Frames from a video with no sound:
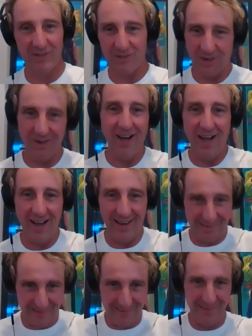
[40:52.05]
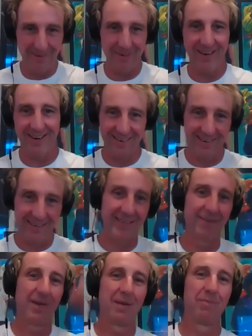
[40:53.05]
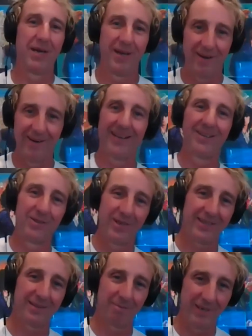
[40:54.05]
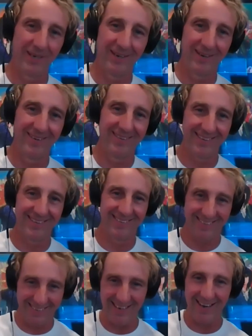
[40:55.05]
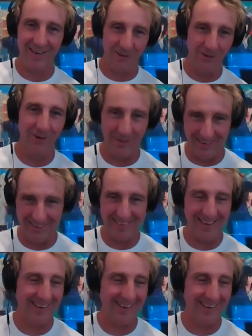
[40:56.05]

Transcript: He goes, all right, here we are, and they'd give me a beer, and I'd drink the beer, and he'd go, okay, cool, I